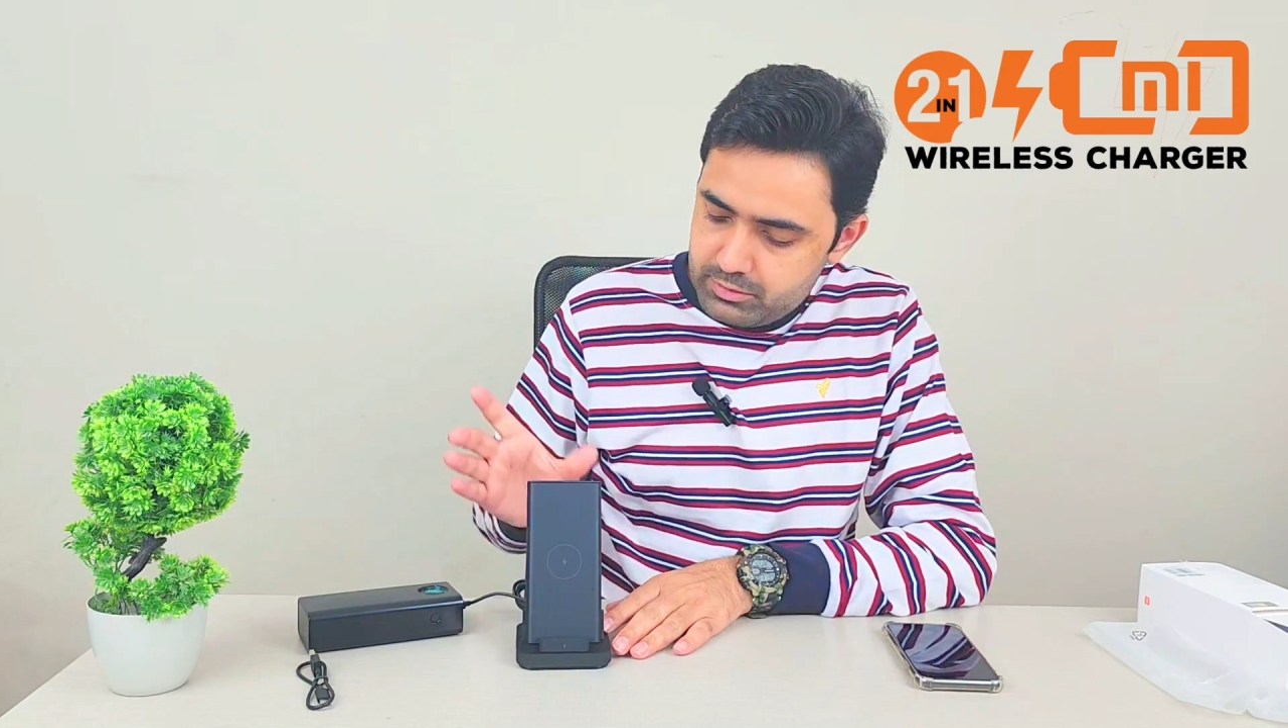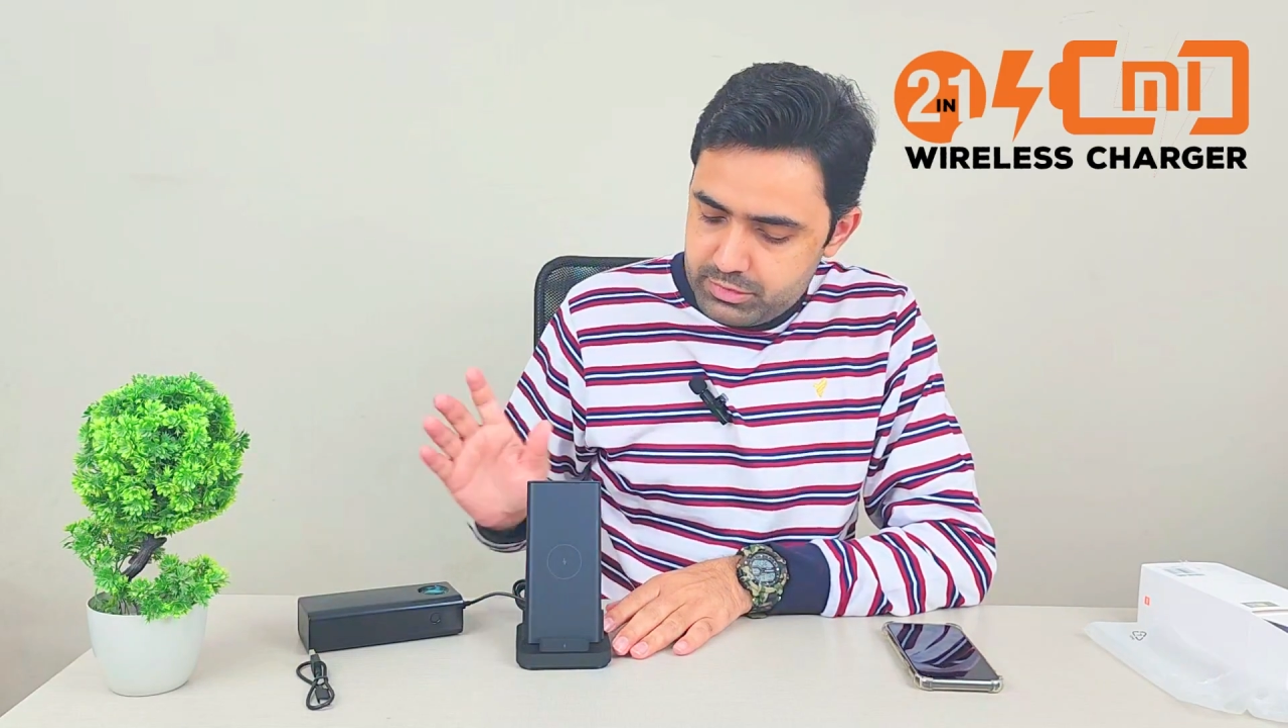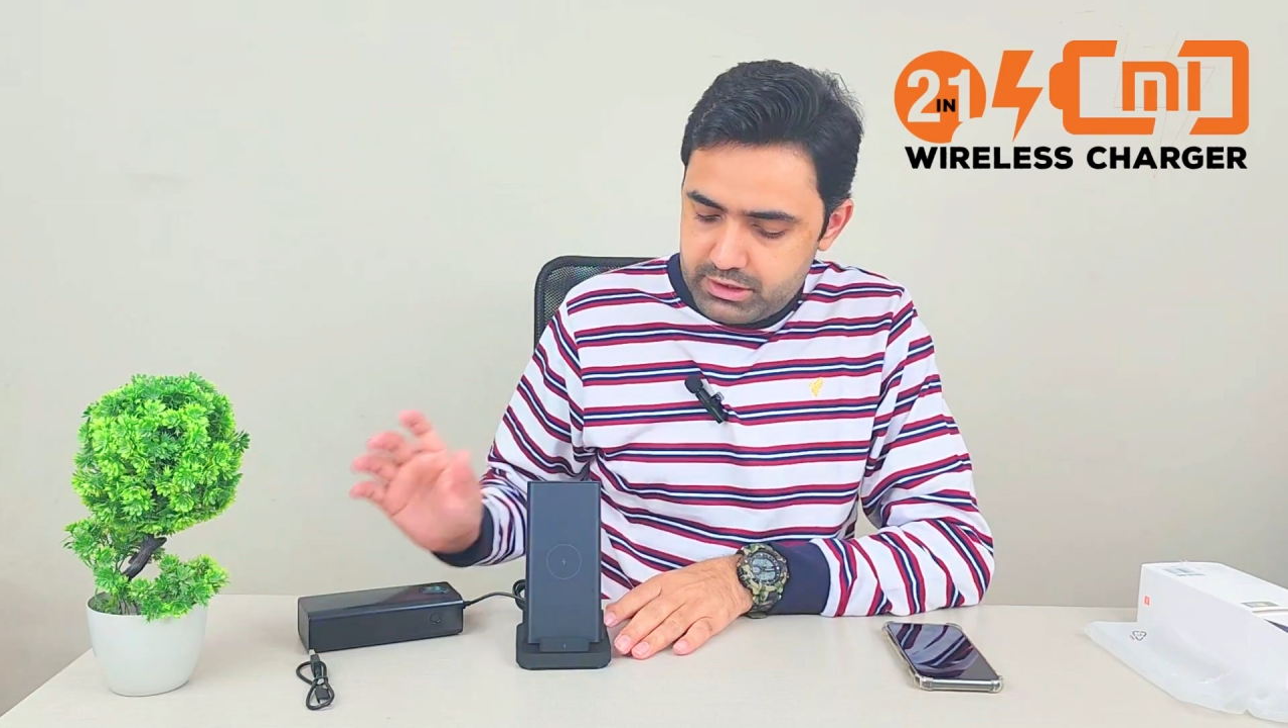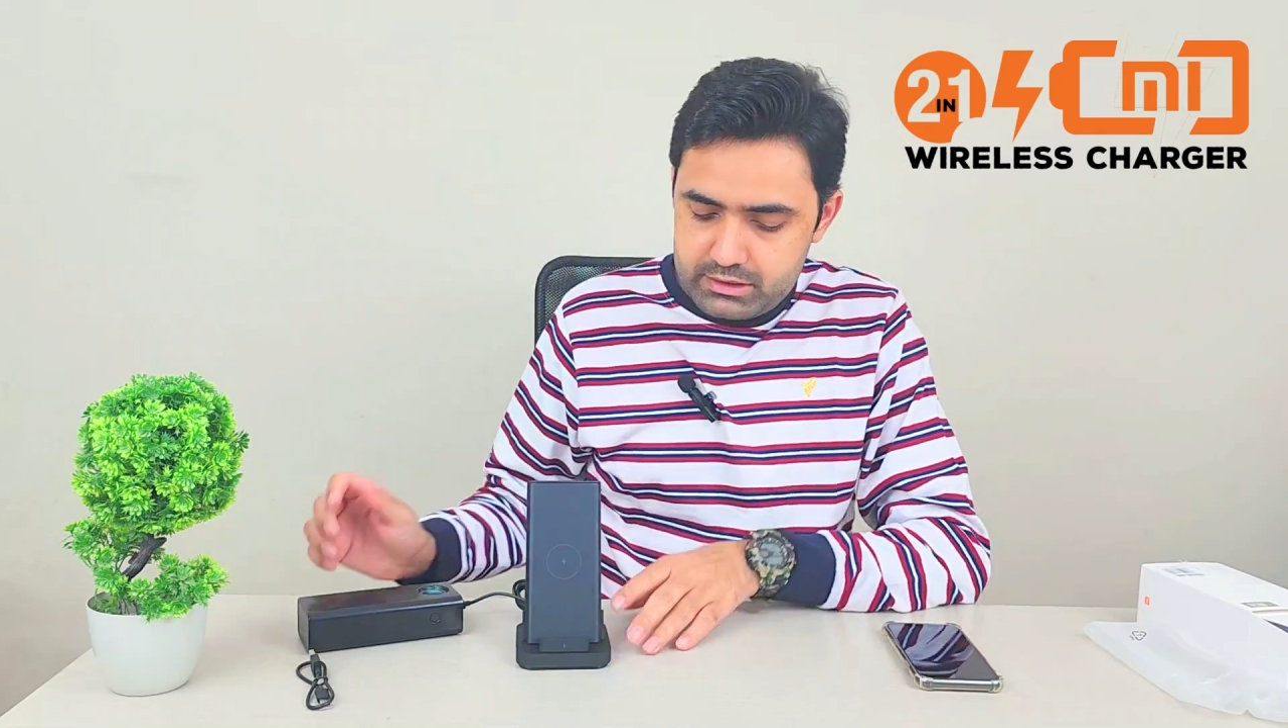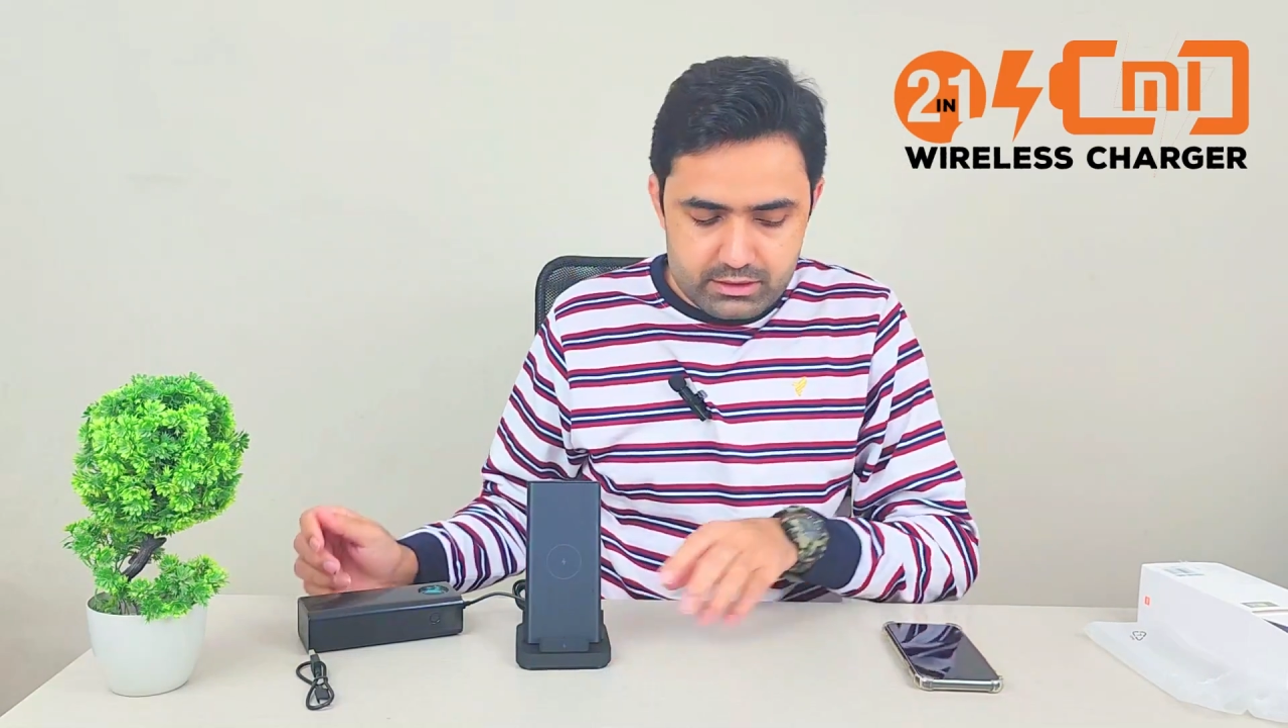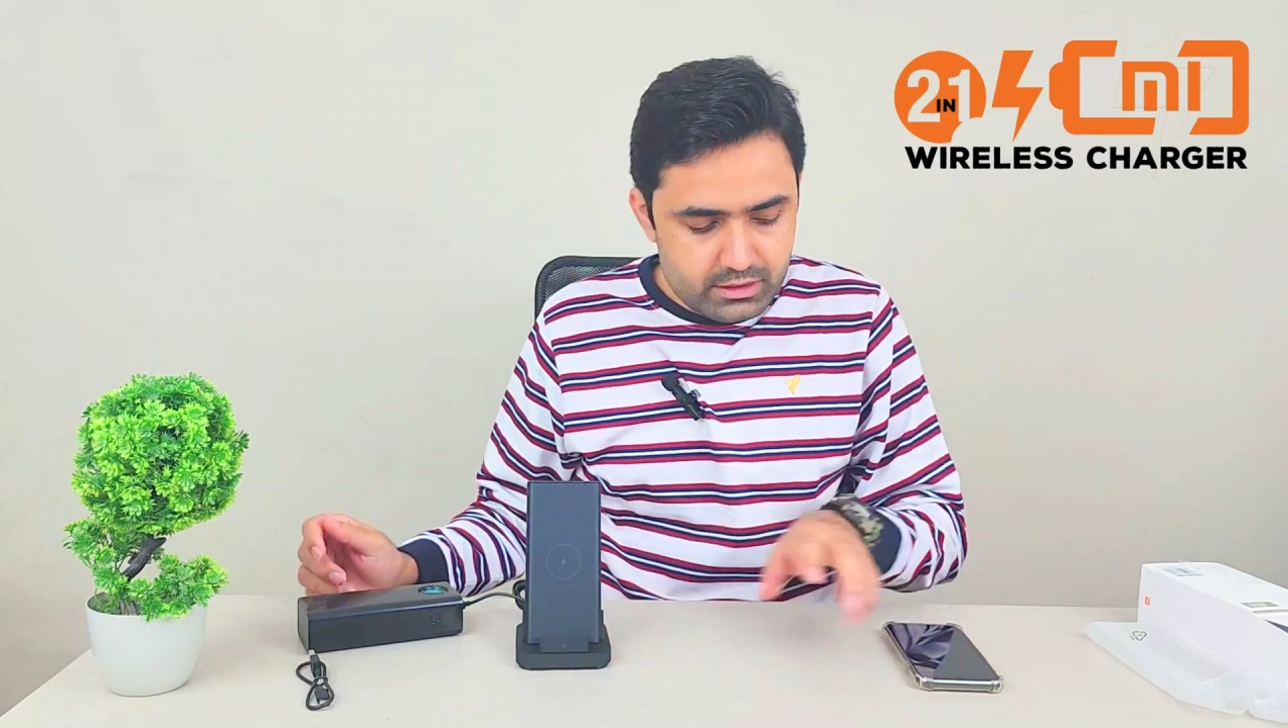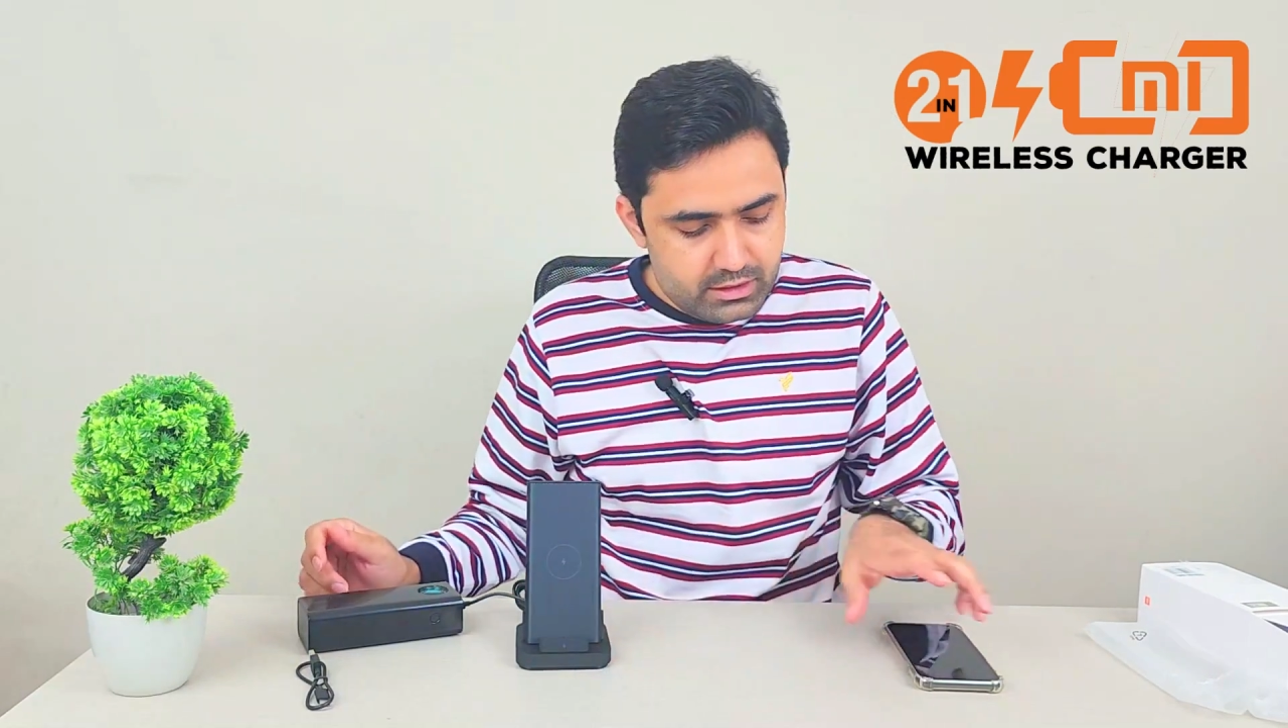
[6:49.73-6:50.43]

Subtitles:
base